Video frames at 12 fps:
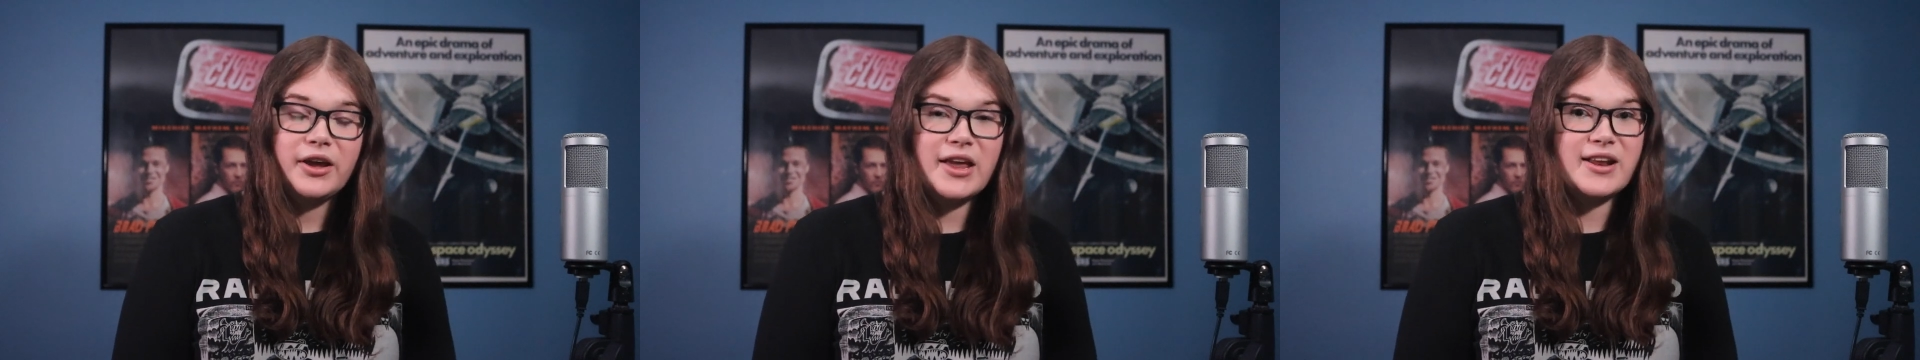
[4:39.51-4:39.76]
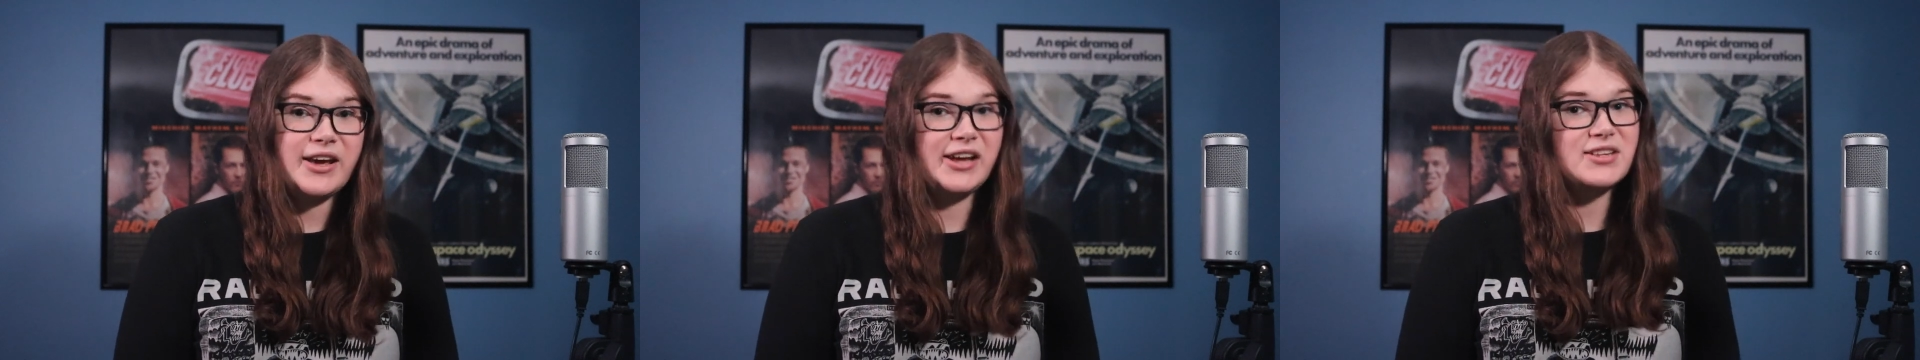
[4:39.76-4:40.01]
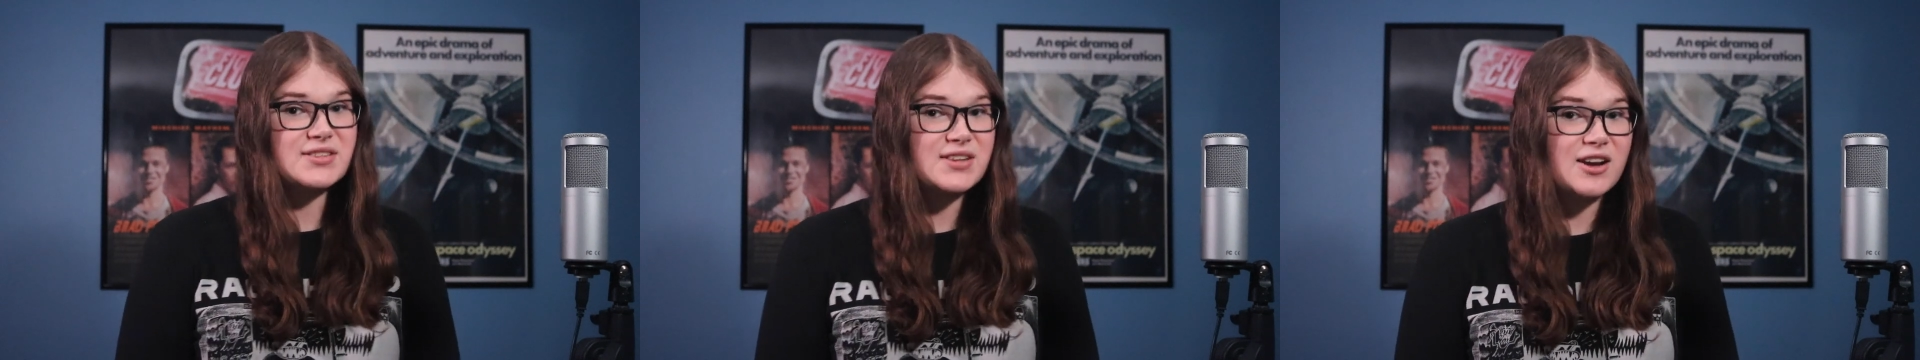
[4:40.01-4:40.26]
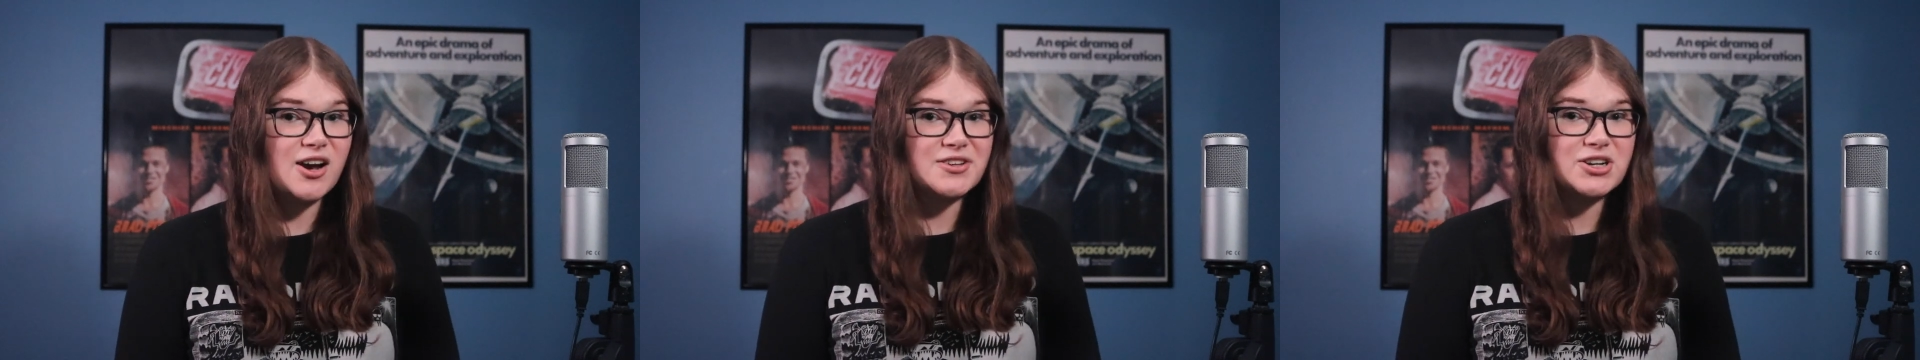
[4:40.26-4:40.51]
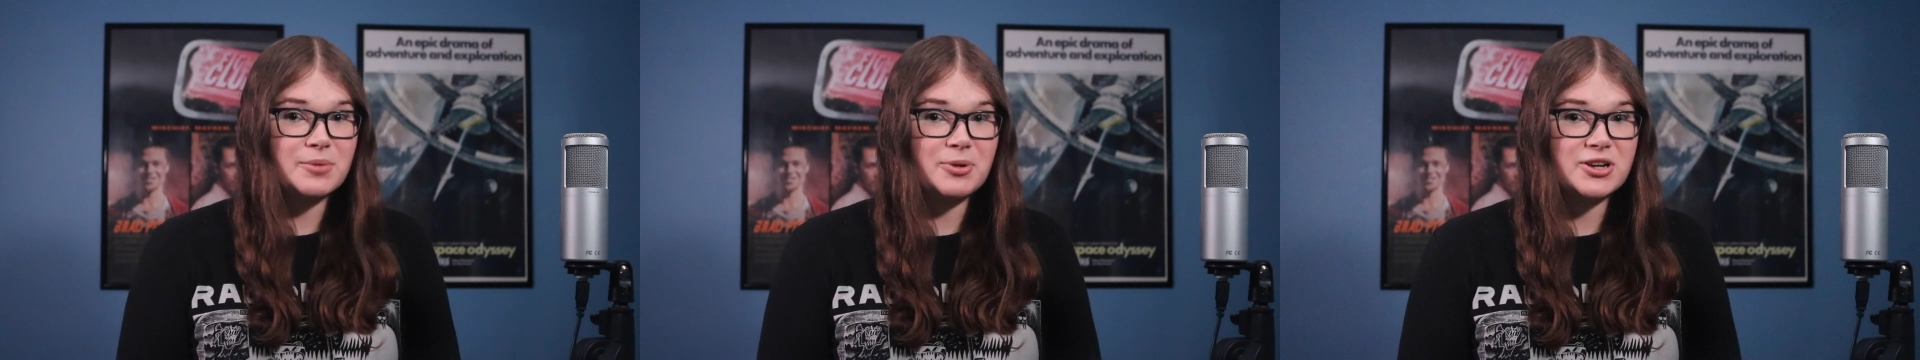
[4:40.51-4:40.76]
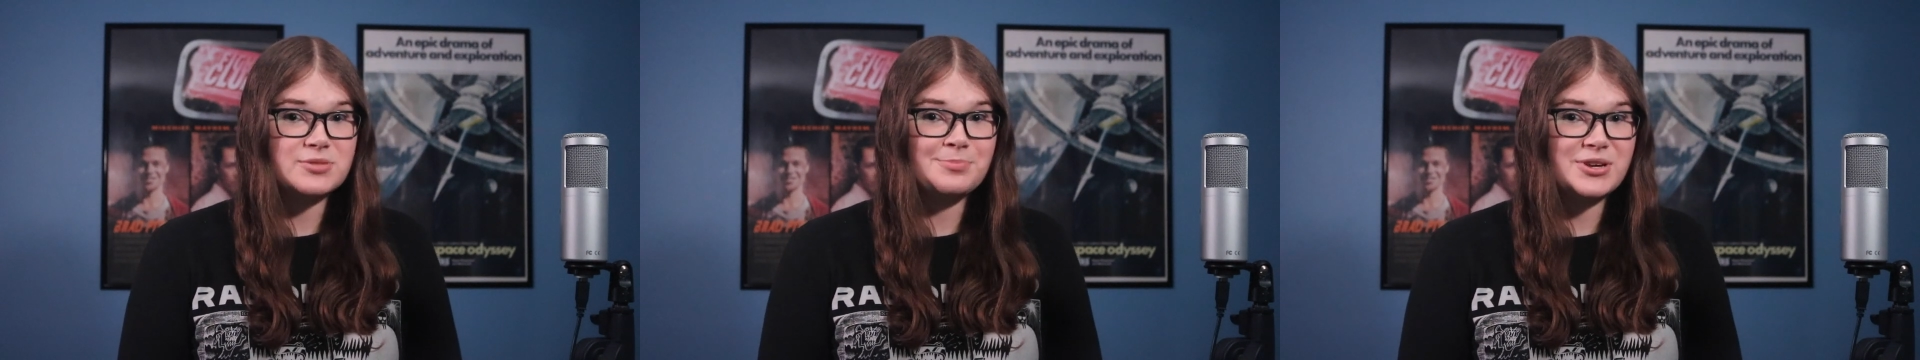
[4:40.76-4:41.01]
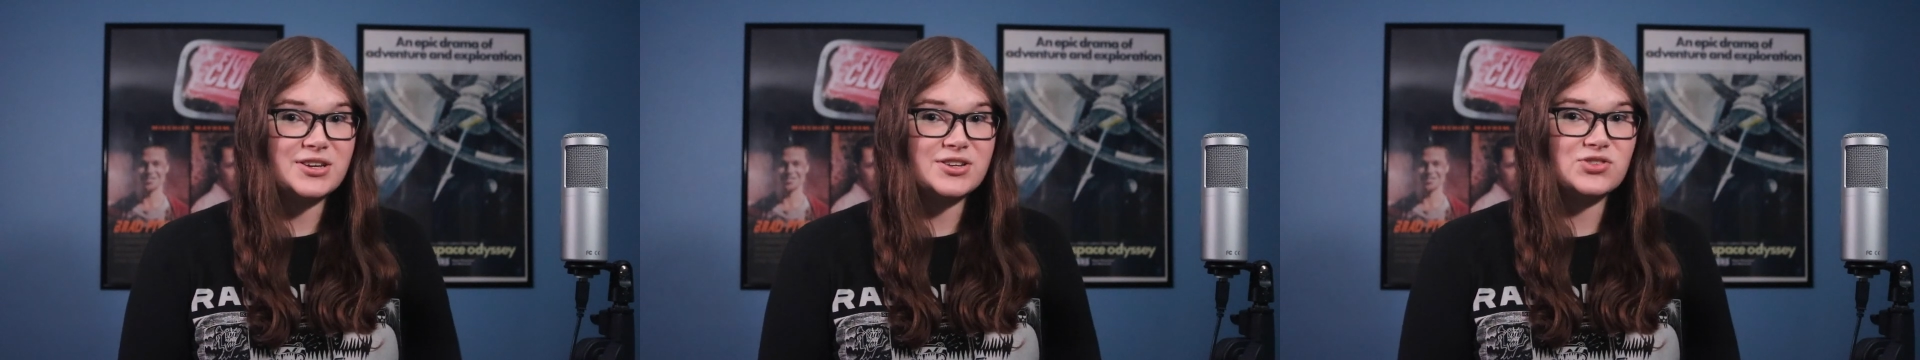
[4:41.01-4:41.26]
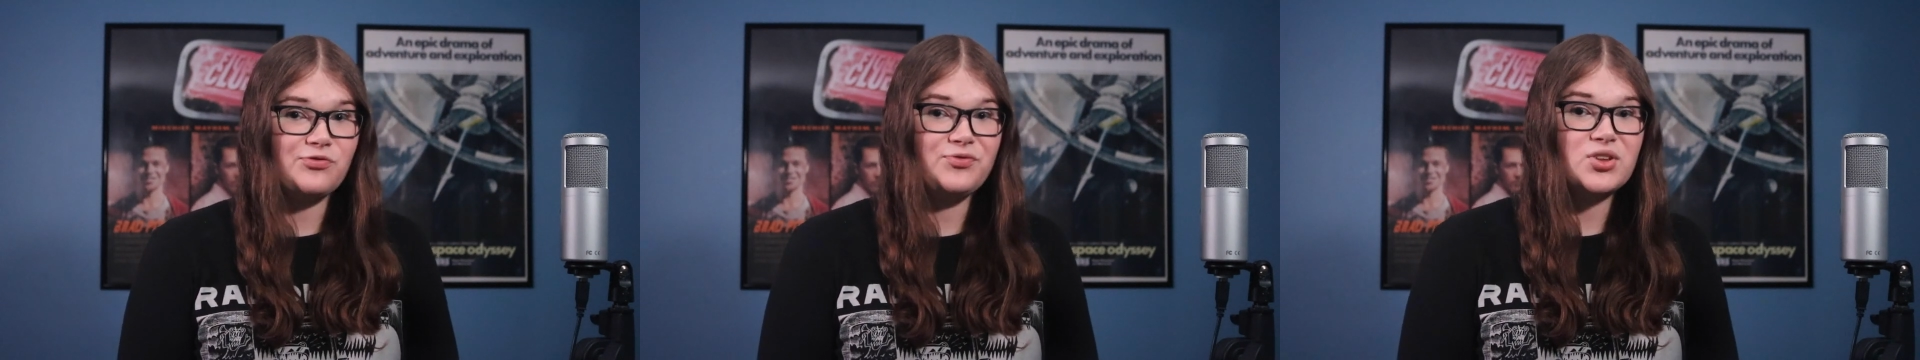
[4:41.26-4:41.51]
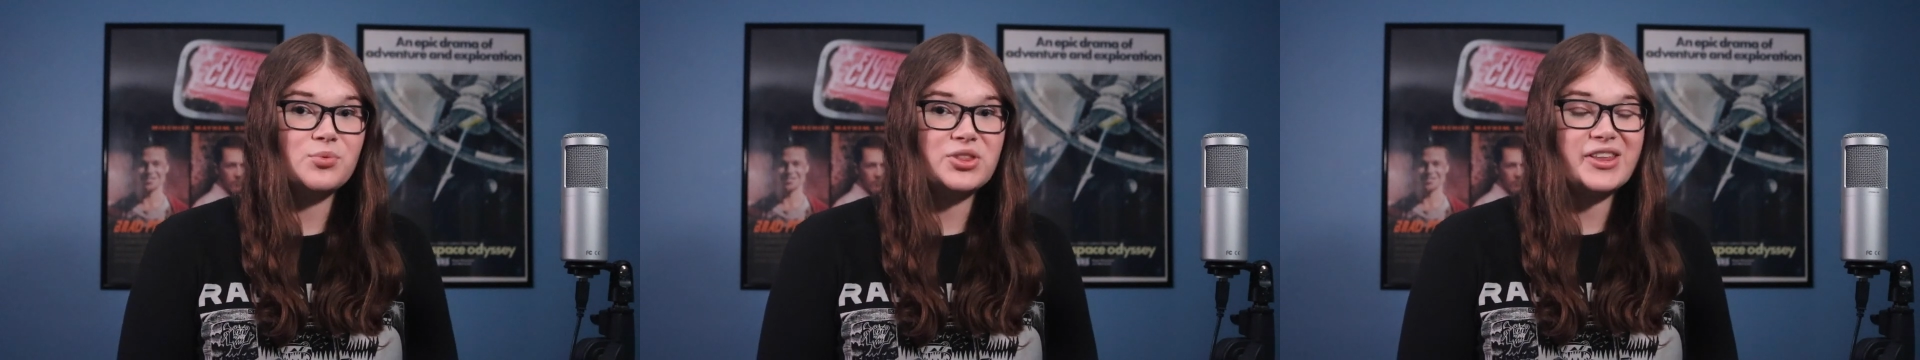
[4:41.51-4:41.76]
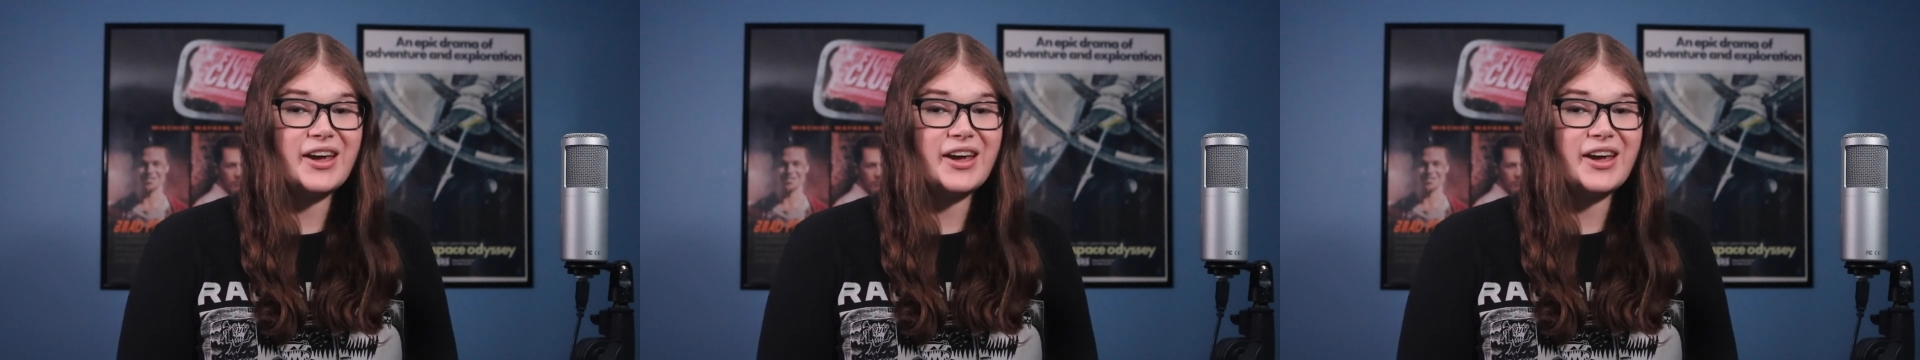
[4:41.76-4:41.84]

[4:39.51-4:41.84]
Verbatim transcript: an instant Oscar buzz piece filled with